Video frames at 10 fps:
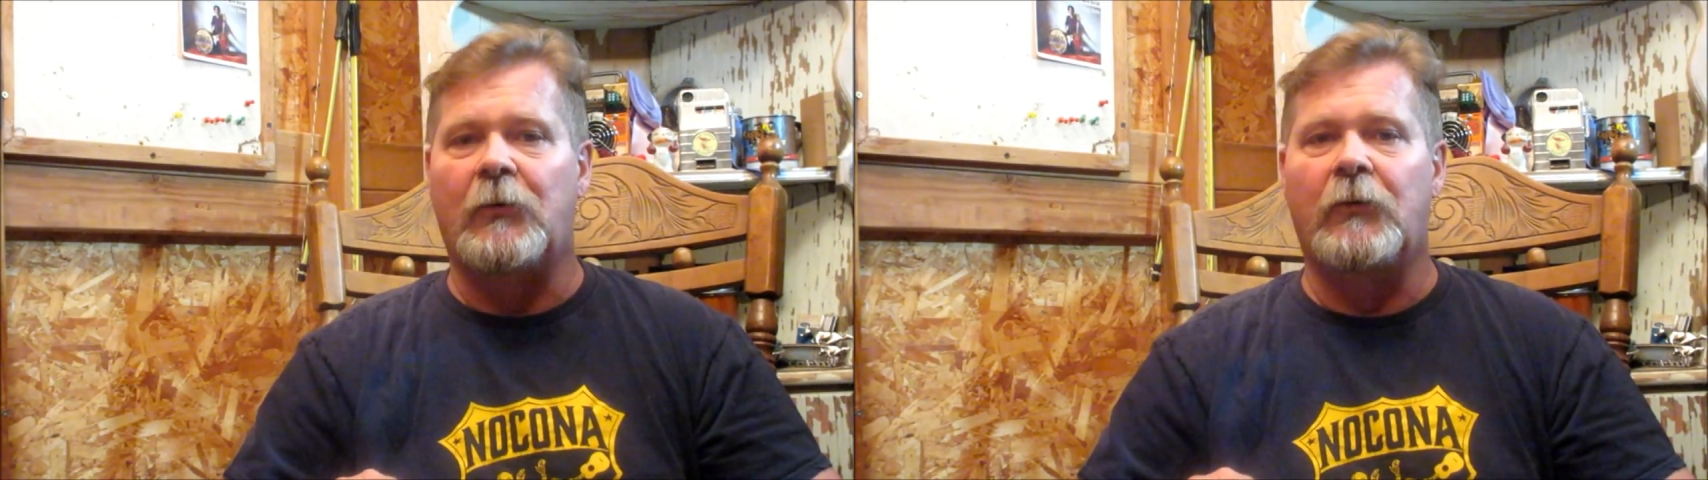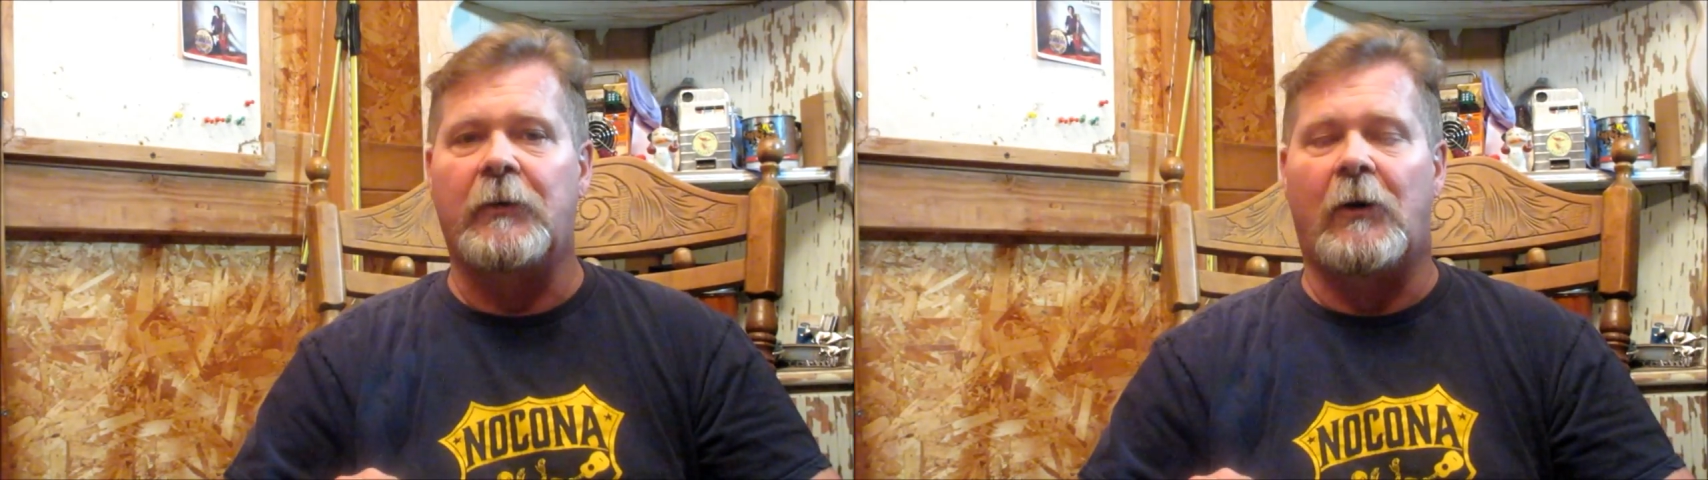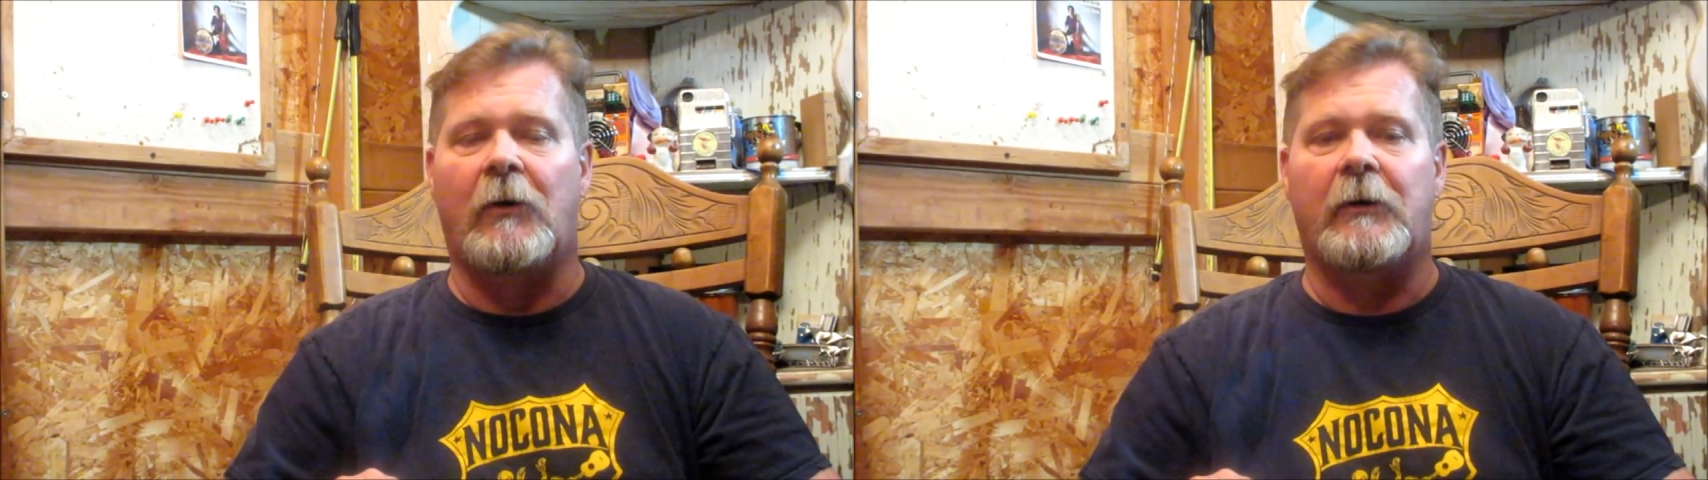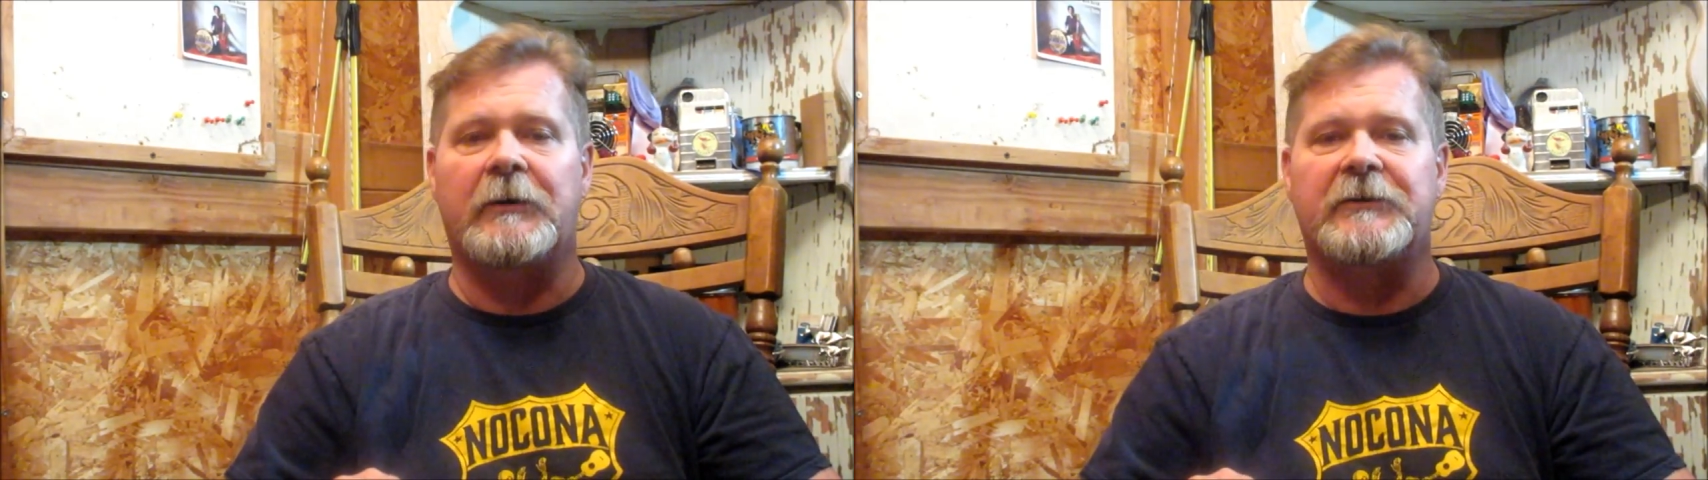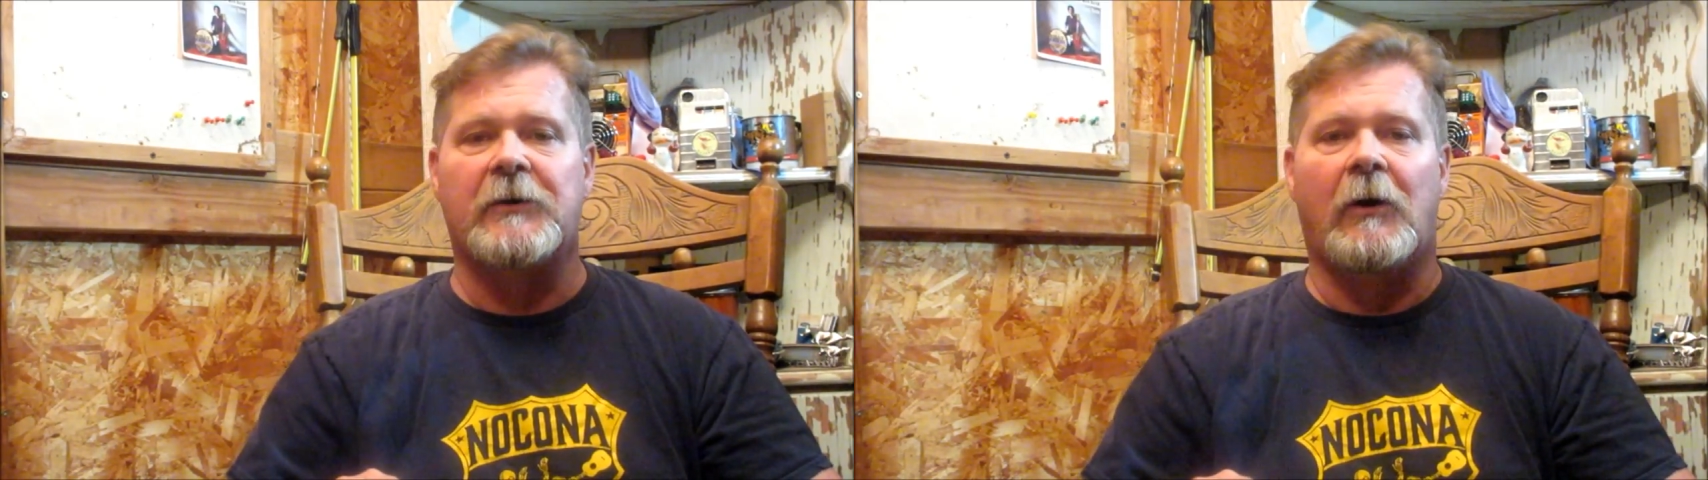who the
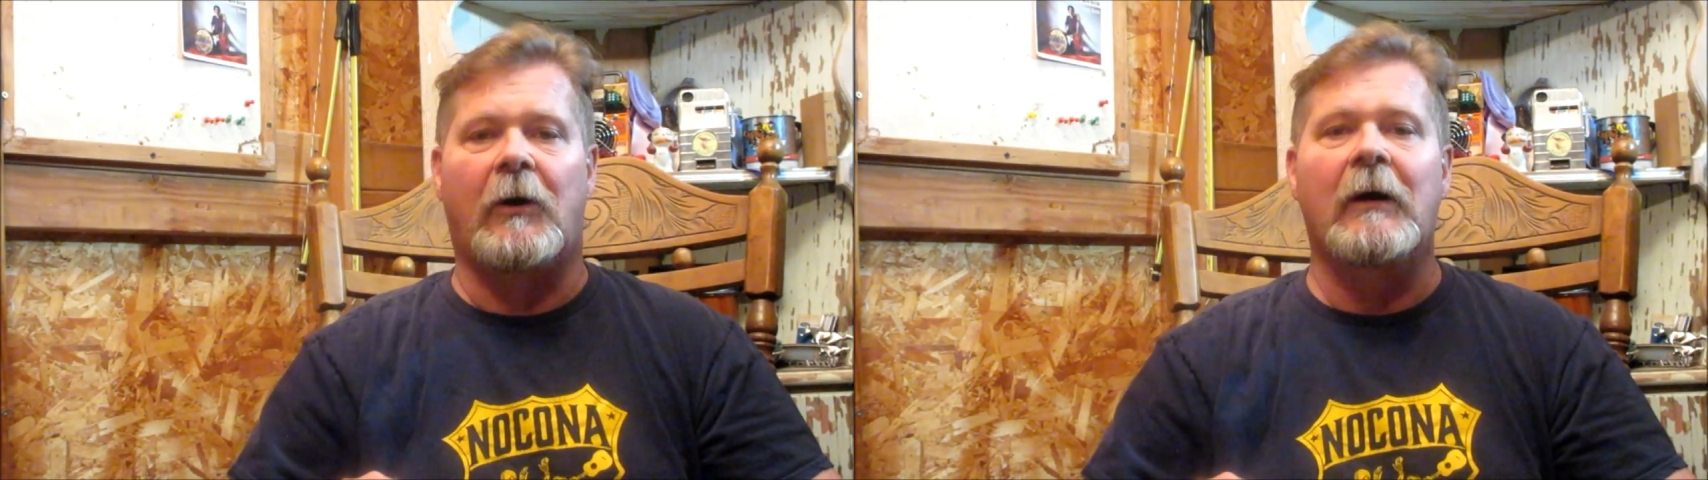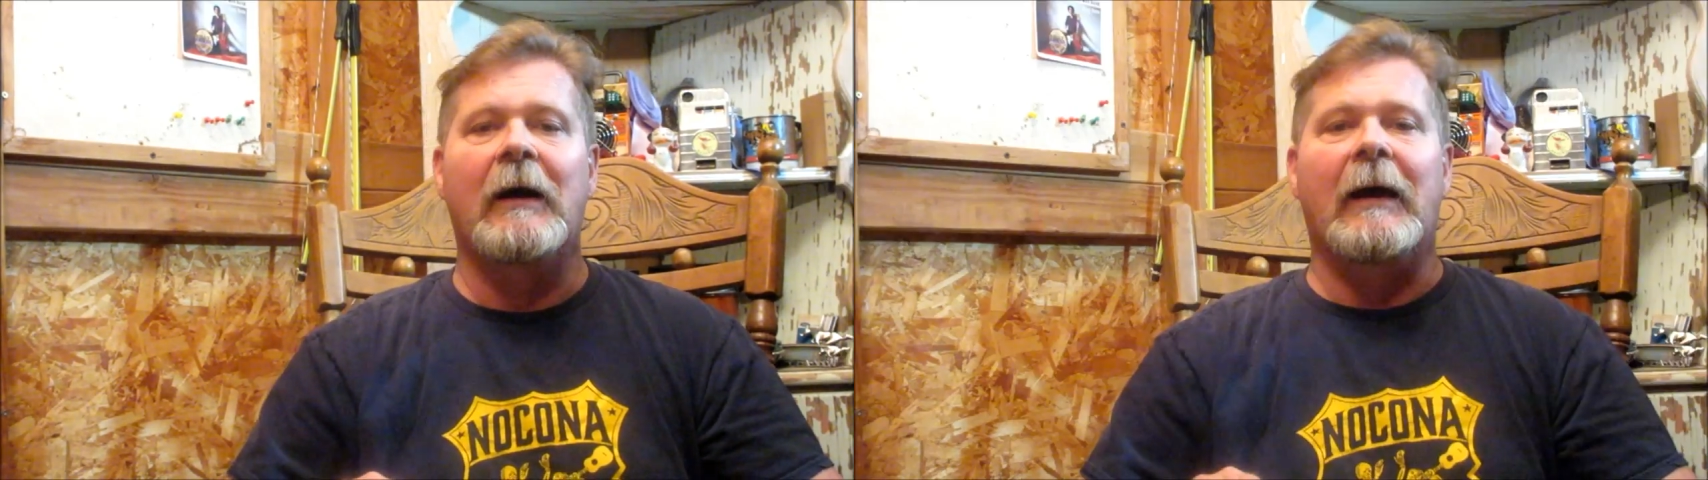artists are